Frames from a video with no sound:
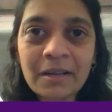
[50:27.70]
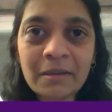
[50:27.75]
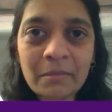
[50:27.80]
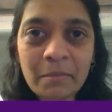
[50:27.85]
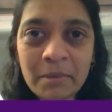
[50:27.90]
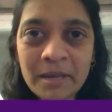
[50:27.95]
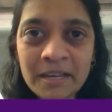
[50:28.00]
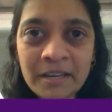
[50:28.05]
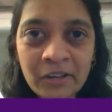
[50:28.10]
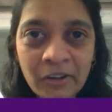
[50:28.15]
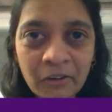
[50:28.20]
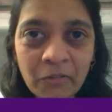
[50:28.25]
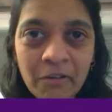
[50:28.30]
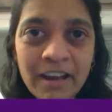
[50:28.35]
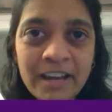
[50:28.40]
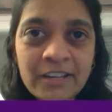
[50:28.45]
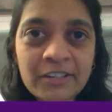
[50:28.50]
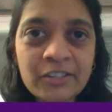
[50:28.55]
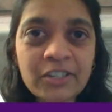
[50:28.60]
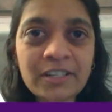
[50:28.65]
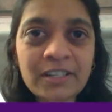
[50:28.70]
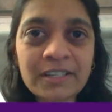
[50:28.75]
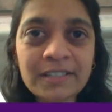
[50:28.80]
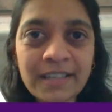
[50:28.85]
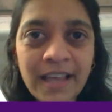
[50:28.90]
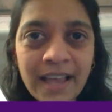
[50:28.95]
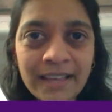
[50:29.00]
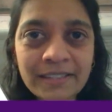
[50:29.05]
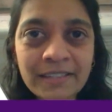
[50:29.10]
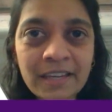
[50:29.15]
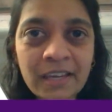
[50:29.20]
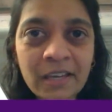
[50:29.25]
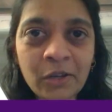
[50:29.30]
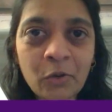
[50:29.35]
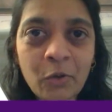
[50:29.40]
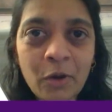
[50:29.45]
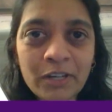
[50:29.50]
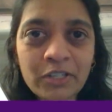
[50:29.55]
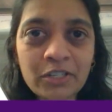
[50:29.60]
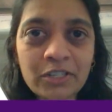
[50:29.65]
being courageous, asking
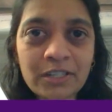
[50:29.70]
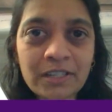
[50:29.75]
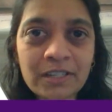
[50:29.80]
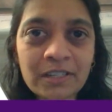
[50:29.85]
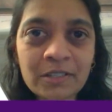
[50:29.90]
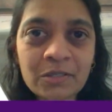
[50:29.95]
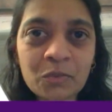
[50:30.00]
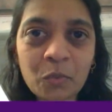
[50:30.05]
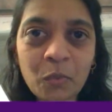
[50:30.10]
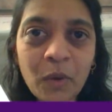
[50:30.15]
questions.